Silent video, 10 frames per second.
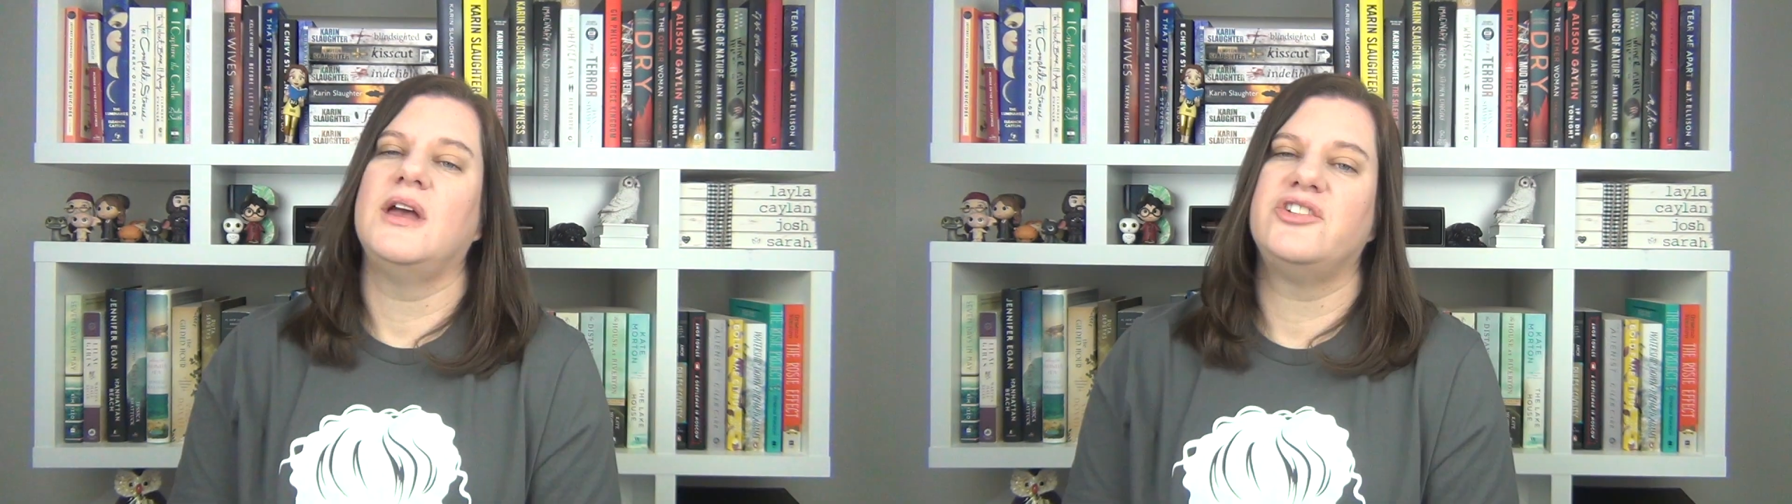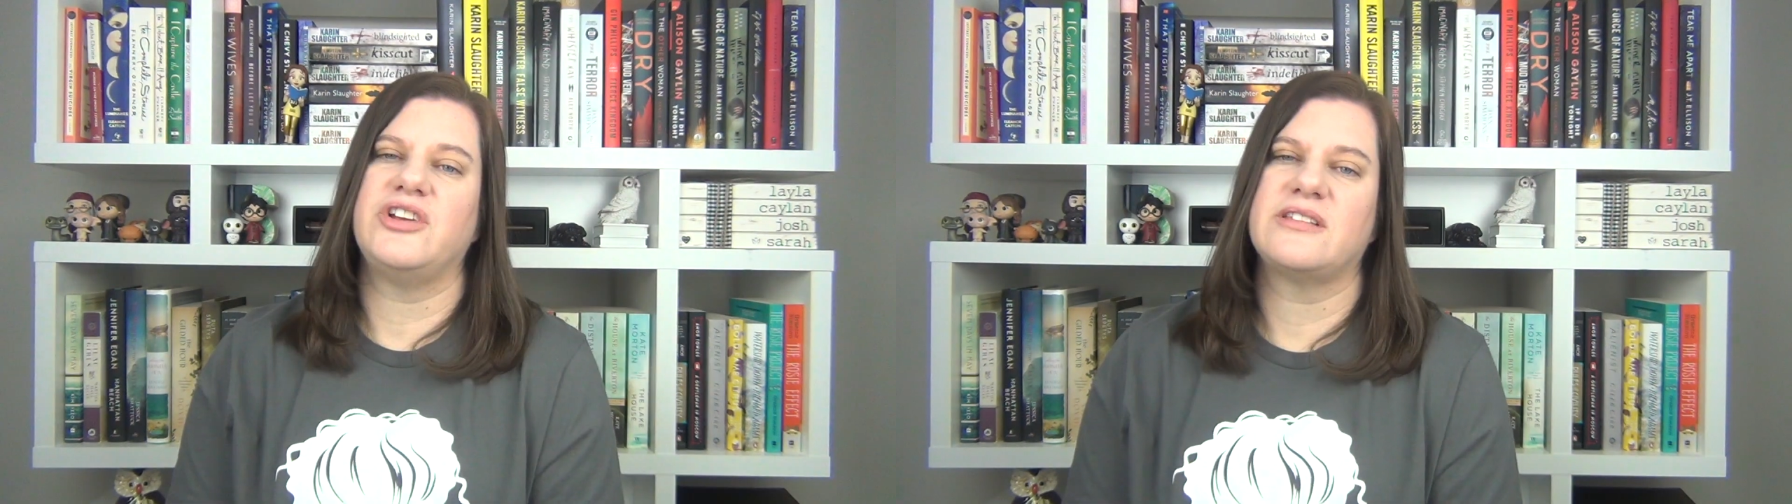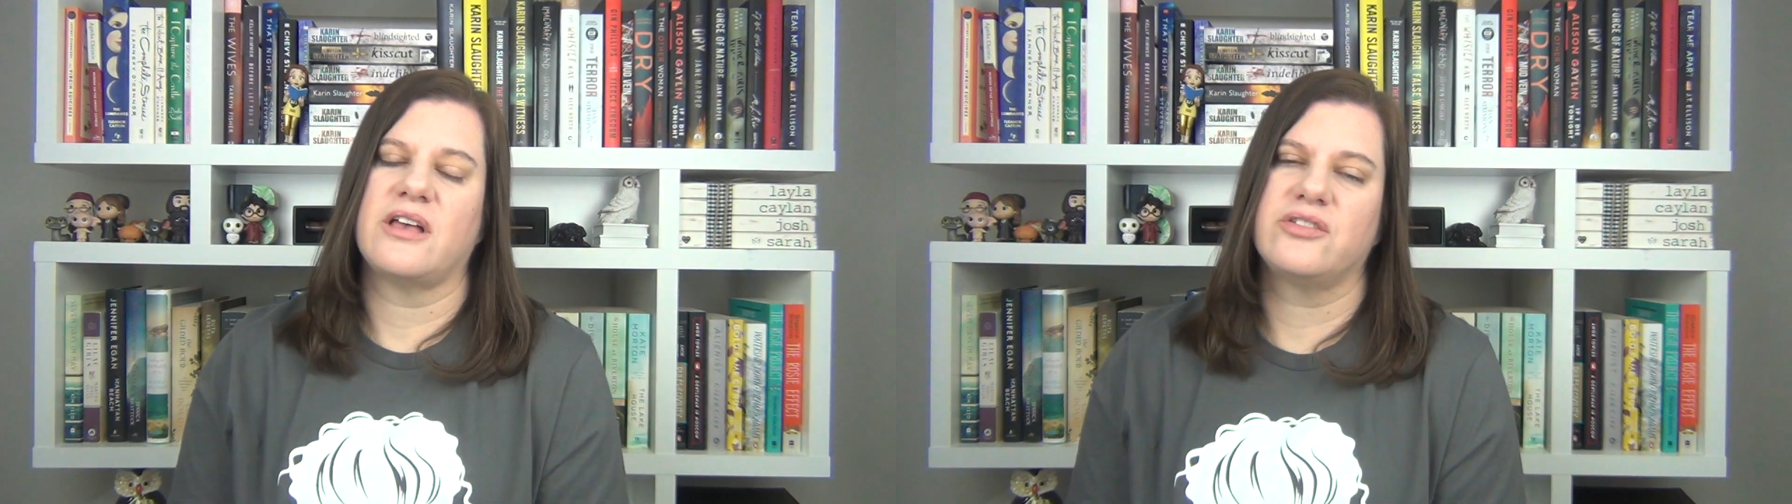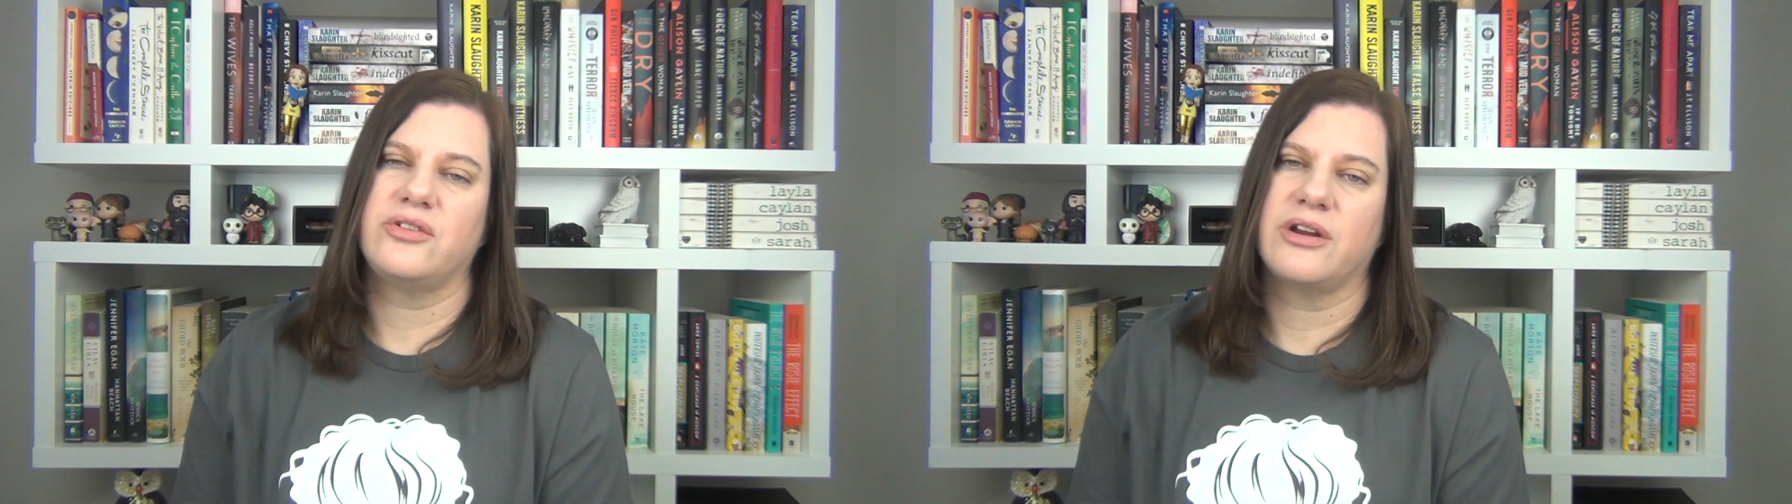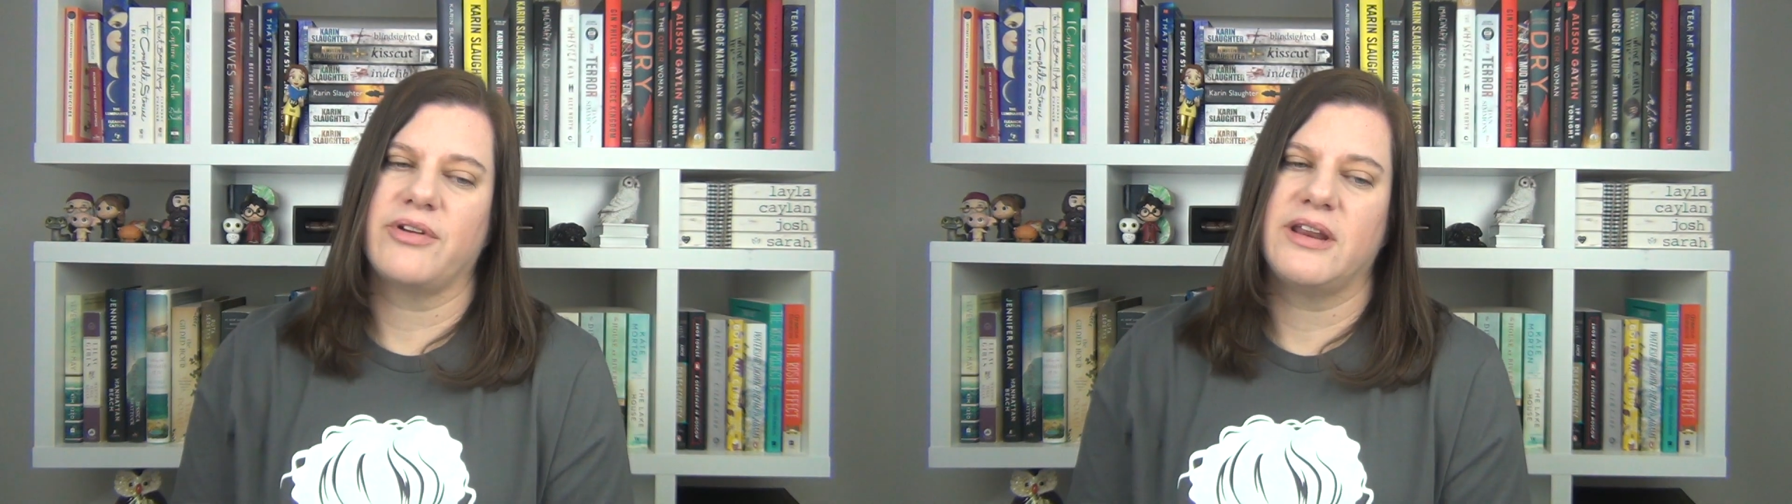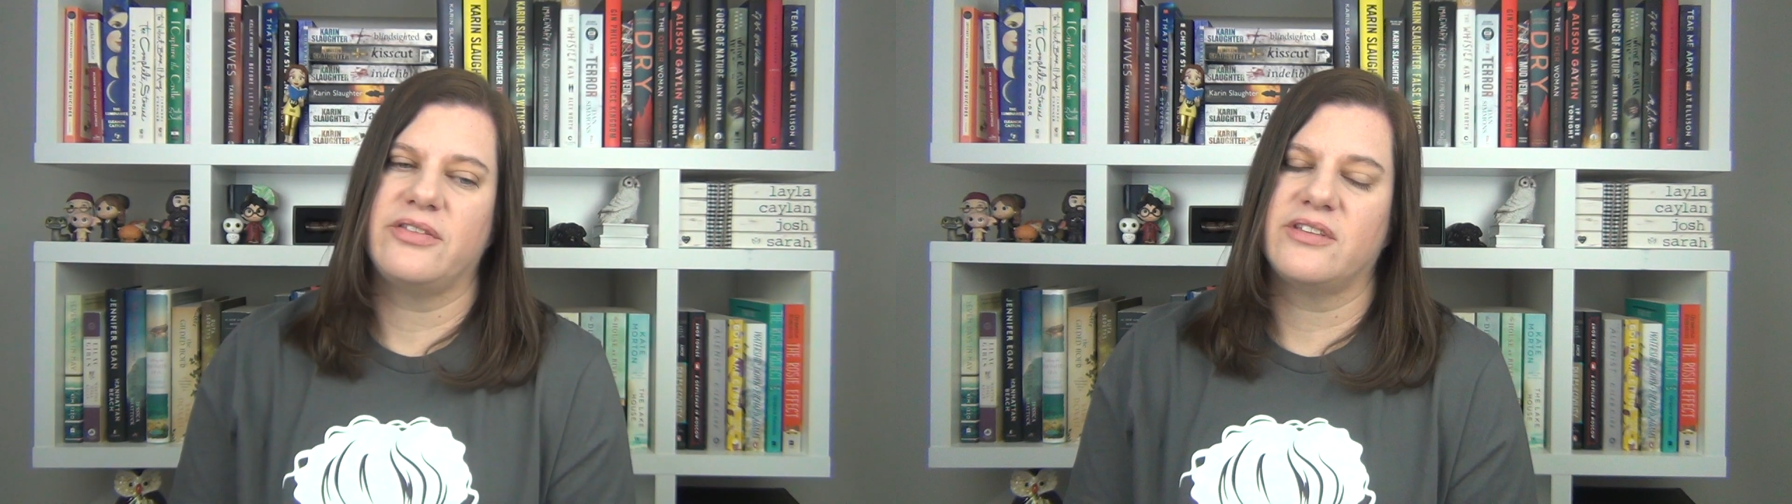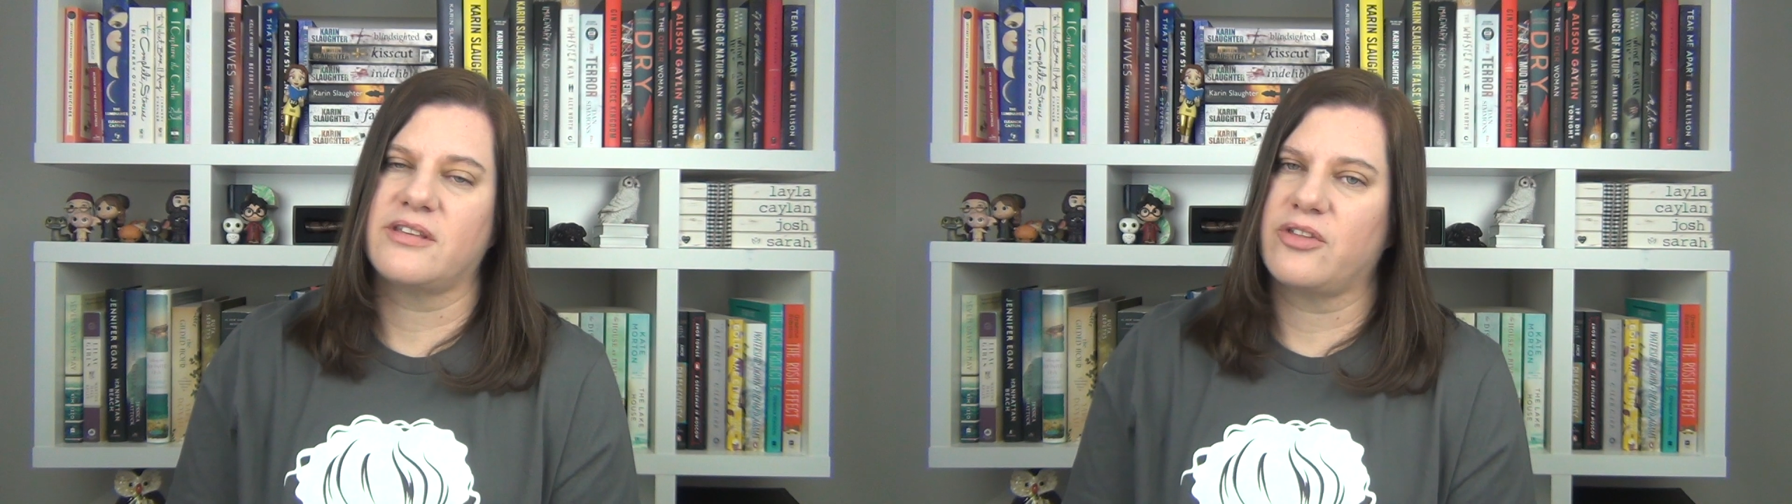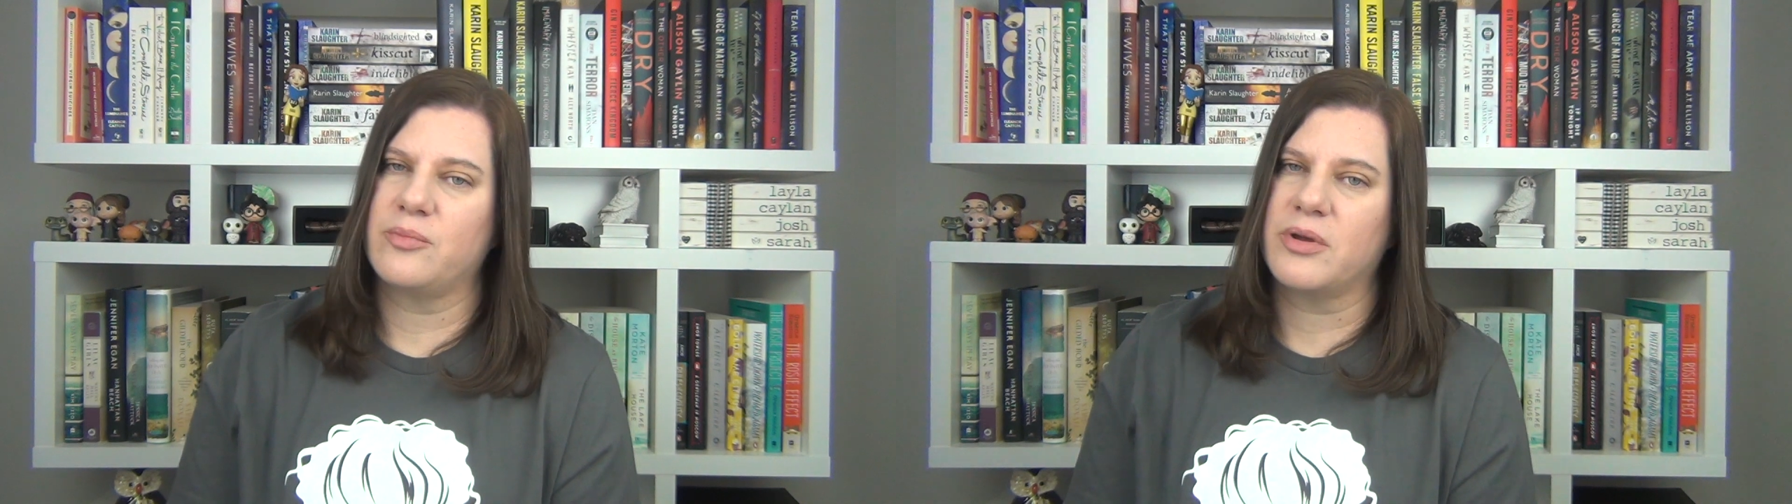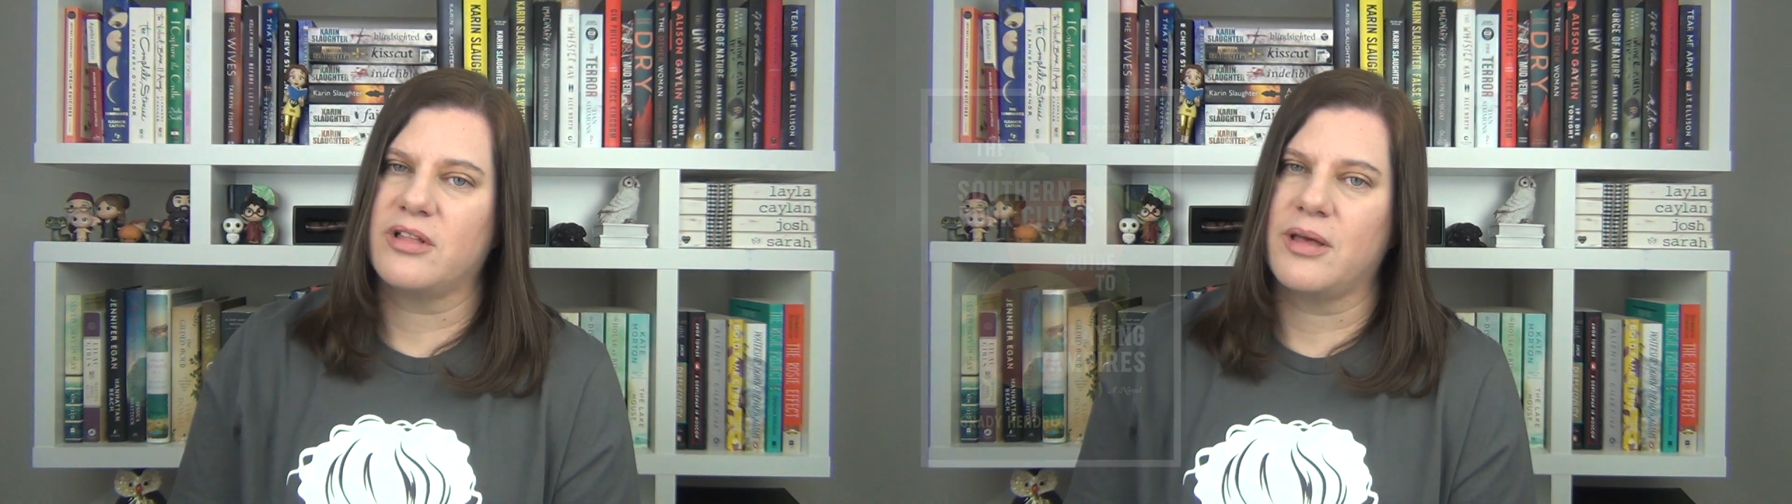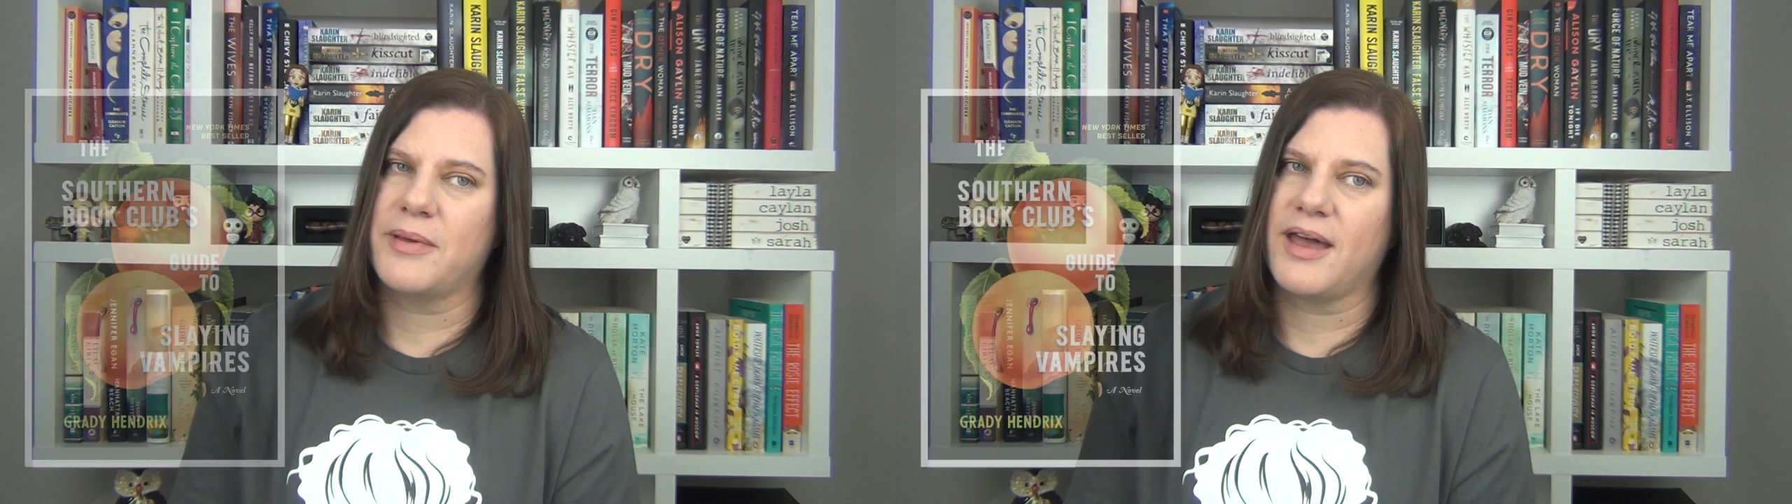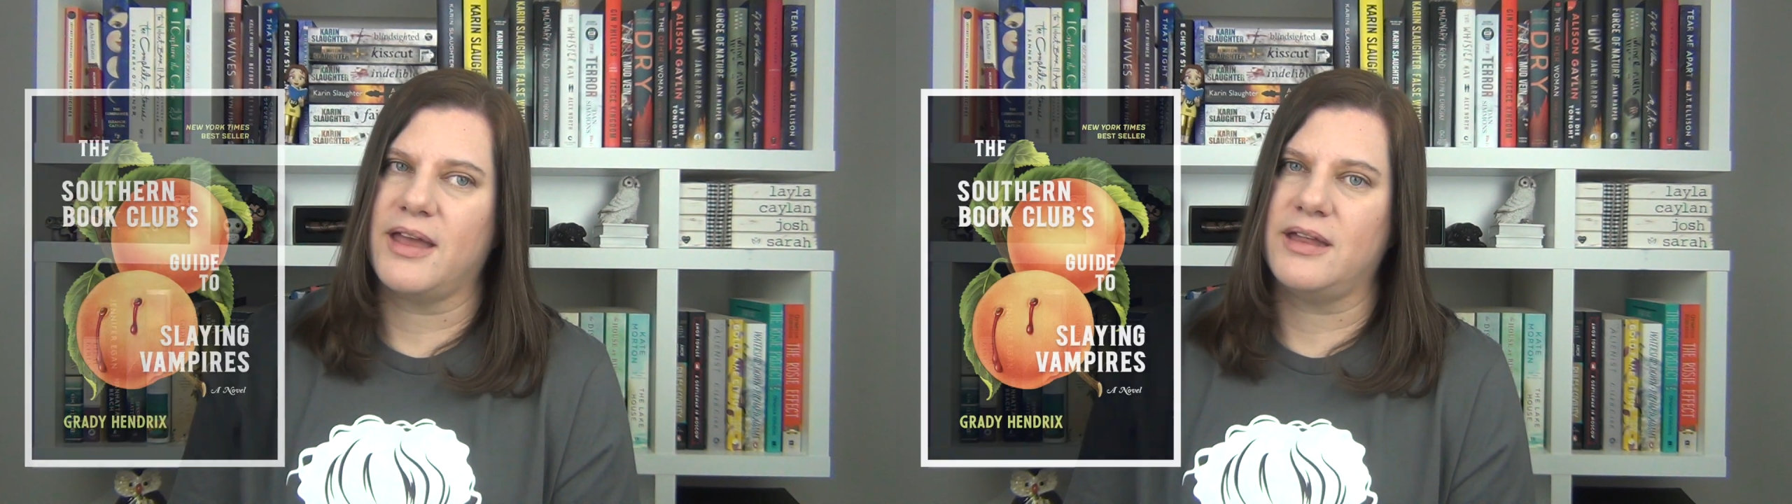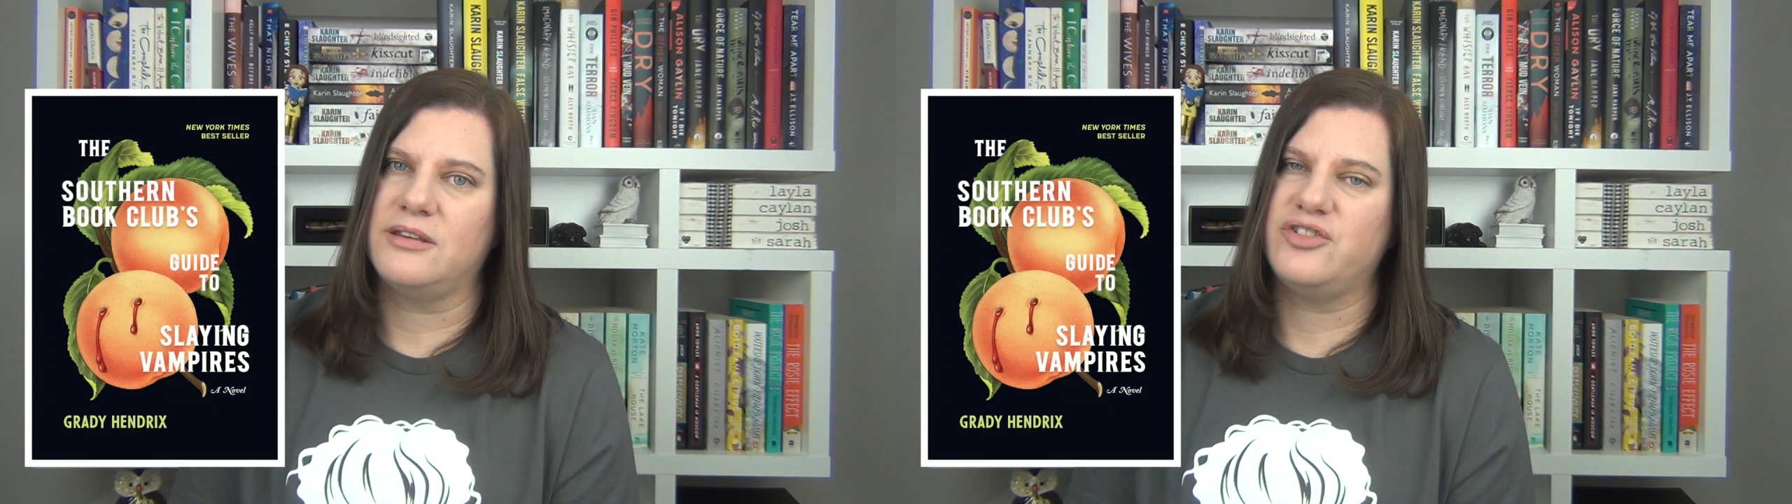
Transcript: She has also narrated the Southern Book Club Guide